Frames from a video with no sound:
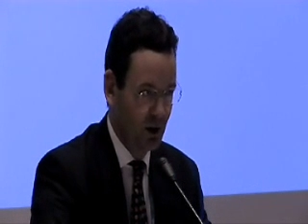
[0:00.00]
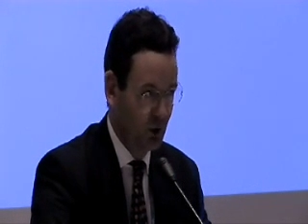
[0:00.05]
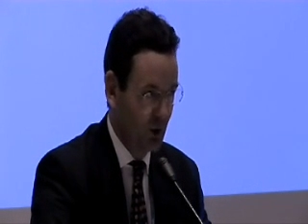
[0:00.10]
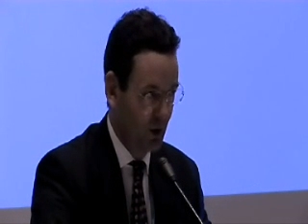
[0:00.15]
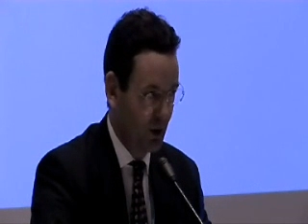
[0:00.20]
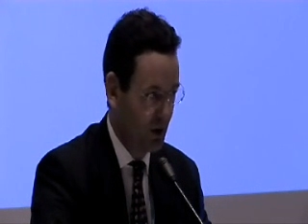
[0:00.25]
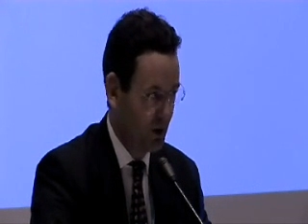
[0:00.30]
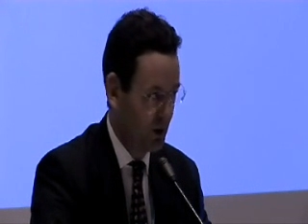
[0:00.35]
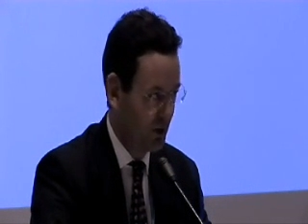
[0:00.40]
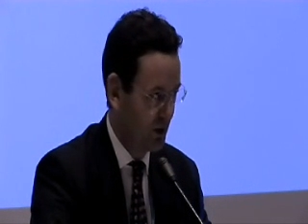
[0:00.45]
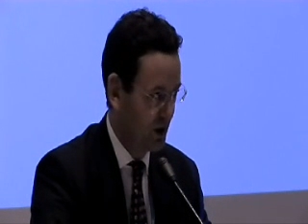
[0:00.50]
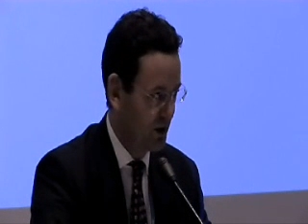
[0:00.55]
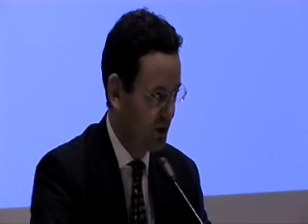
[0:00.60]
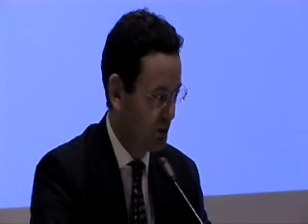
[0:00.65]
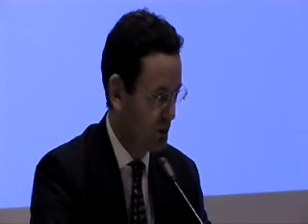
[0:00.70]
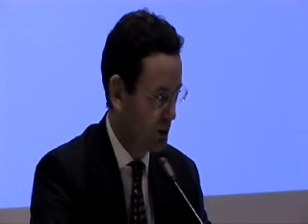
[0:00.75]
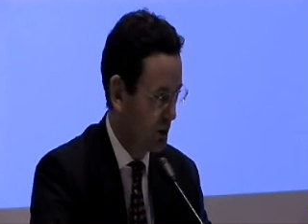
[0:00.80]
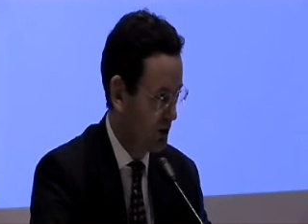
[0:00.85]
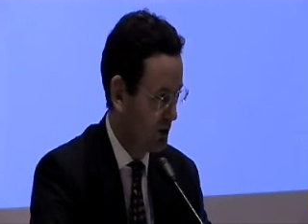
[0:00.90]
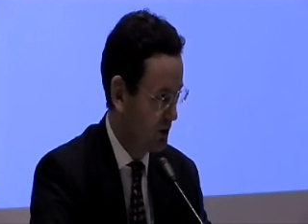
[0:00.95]
growing threat
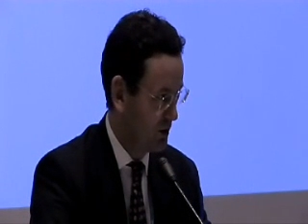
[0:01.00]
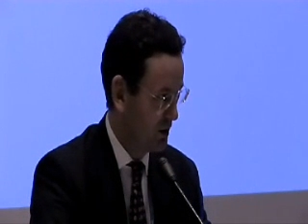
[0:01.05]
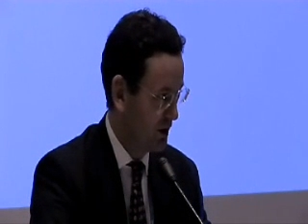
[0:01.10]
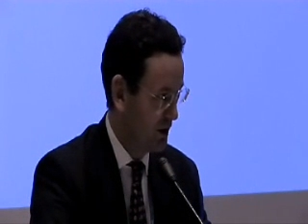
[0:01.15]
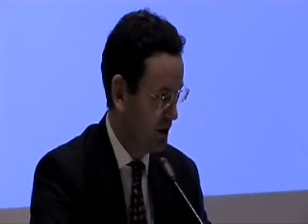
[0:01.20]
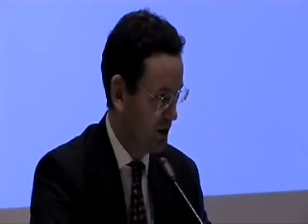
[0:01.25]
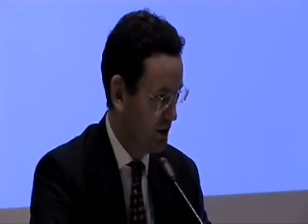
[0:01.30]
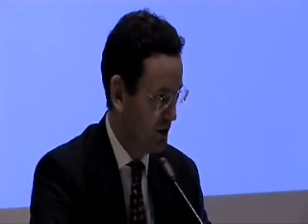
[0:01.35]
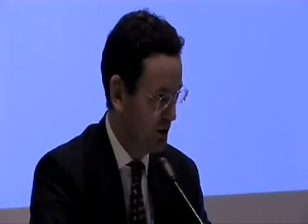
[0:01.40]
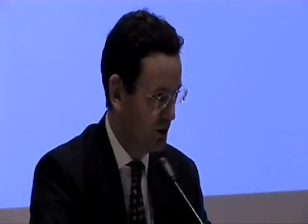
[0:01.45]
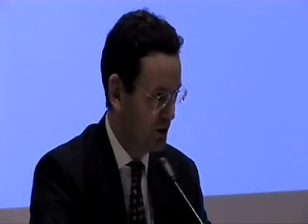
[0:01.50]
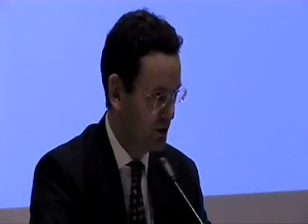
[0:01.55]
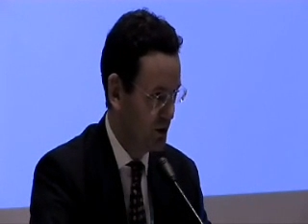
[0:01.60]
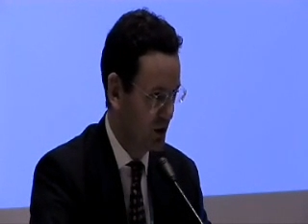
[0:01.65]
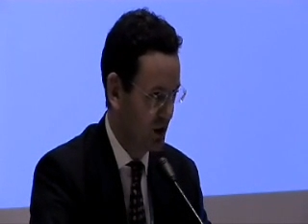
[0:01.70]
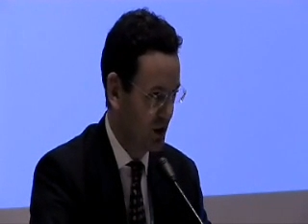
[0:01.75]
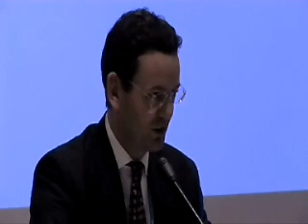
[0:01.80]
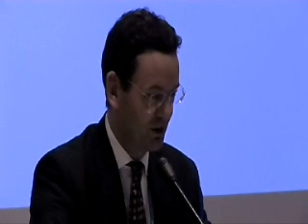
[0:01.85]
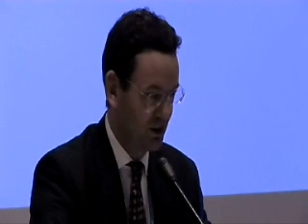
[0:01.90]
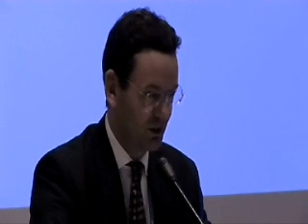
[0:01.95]
to places like India and
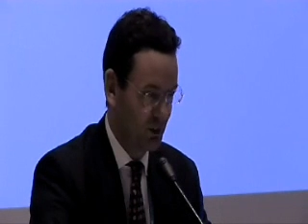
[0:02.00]
China.